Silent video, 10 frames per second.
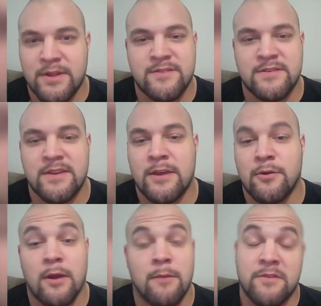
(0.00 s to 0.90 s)
listening
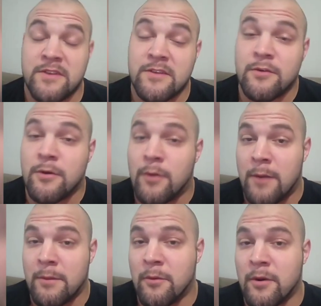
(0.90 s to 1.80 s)
or I'm listening to it while
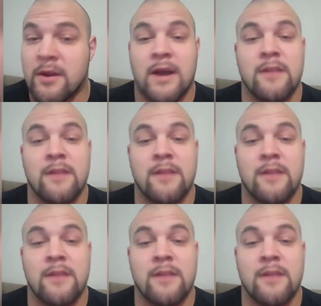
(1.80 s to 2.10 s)
I'm at work,